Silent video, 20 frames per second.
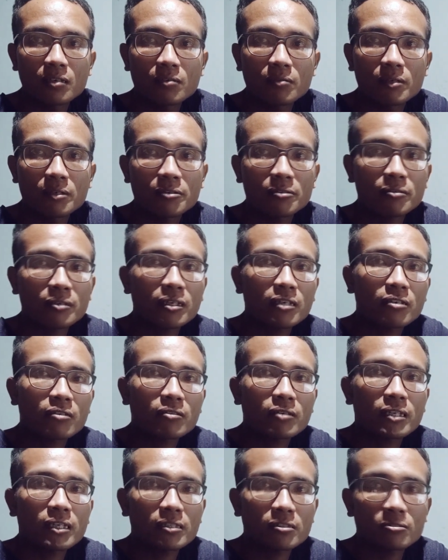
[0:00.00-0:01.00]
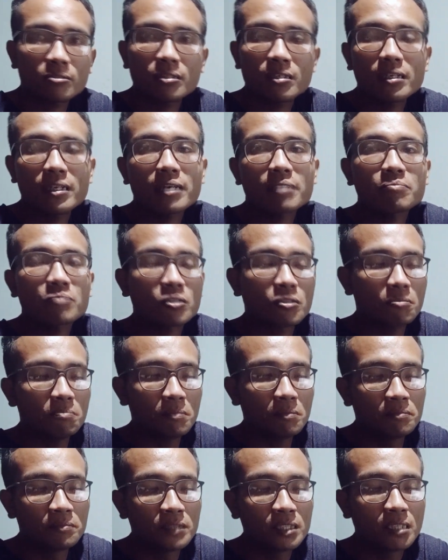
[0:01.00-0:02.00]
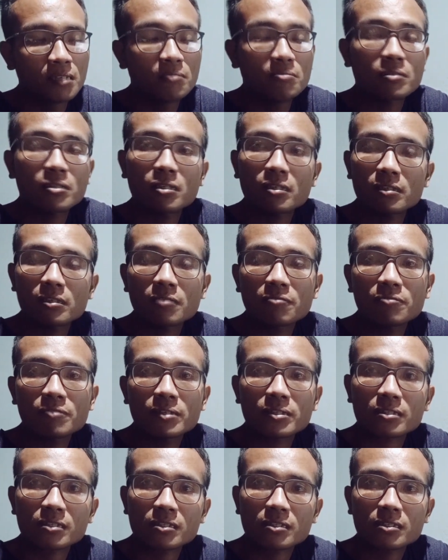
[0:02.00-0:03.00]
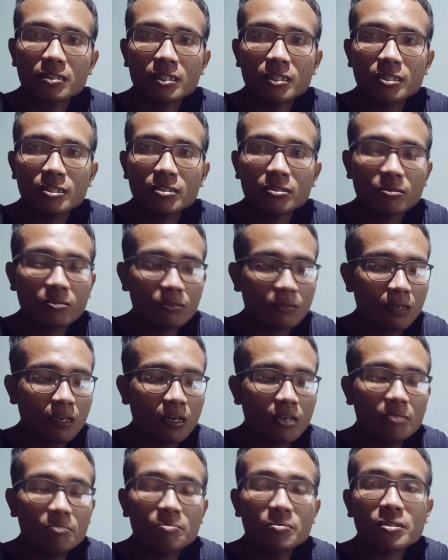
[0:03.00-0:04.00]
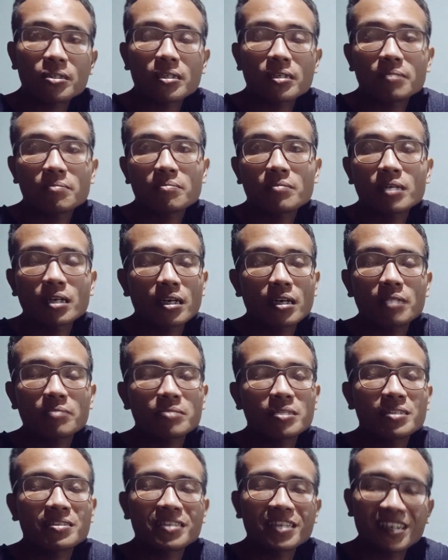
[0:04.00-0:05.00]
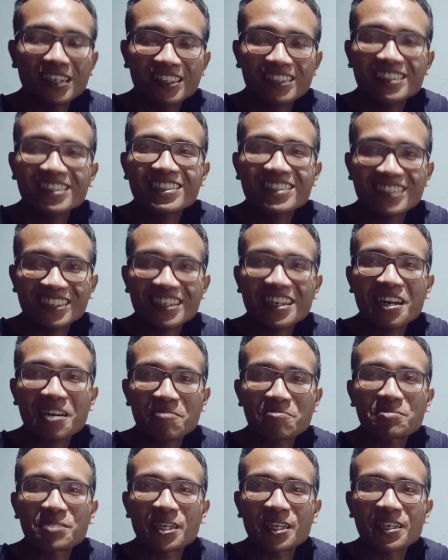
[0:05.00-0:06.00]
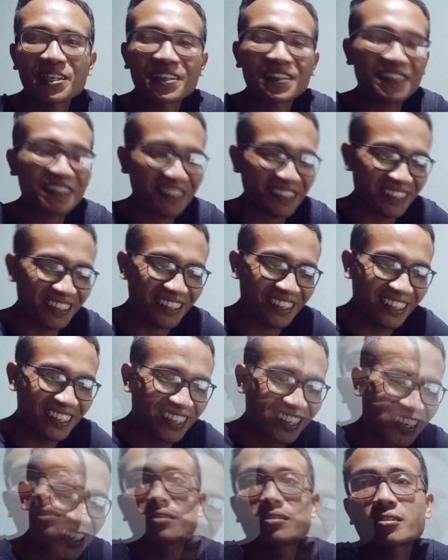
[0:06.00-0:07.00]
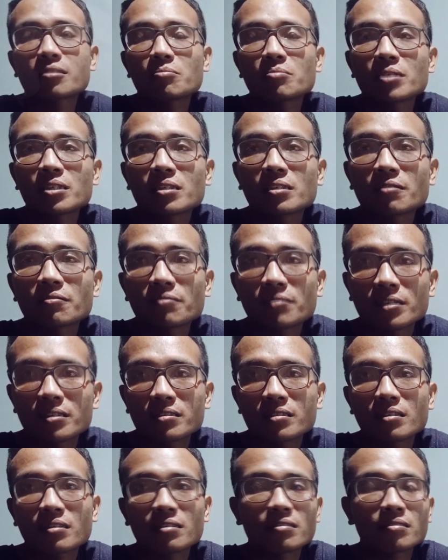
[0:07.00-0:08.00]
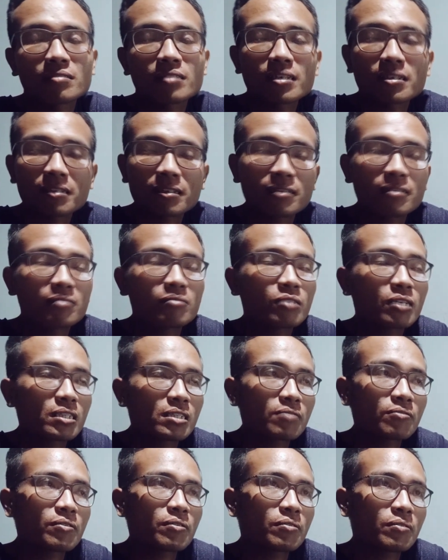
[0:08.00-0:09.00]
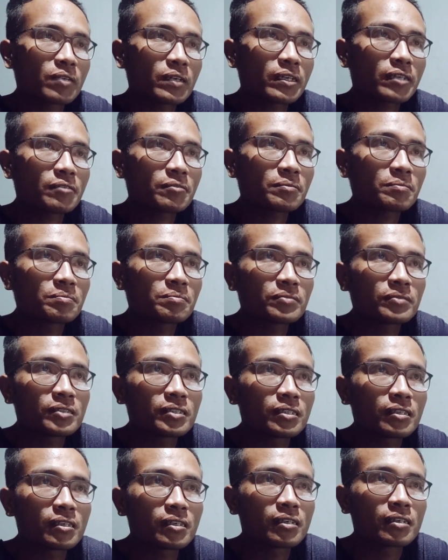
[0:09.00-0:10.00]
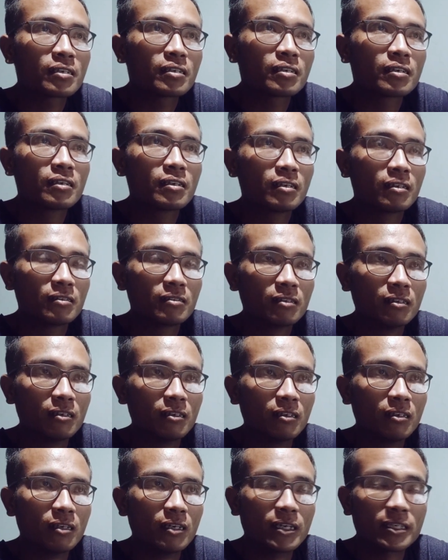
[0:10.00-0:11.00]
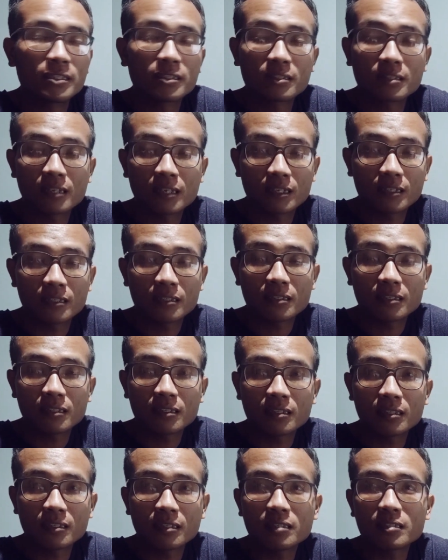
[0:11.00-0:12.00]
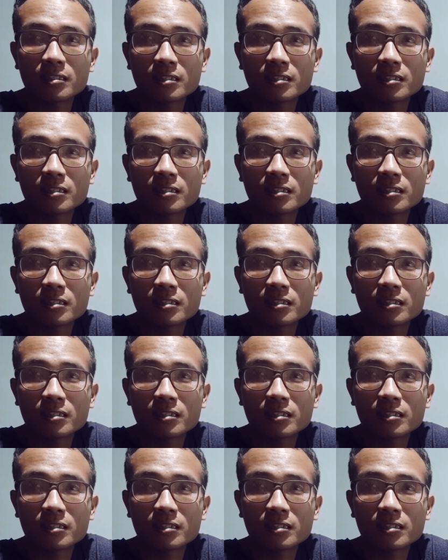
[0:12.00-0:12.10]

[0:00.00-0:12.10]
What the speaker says: where you can connect to your laptop, but the difference is there's no RPM. There's an RPM. There's a big difference in data transfer rate. It's HDD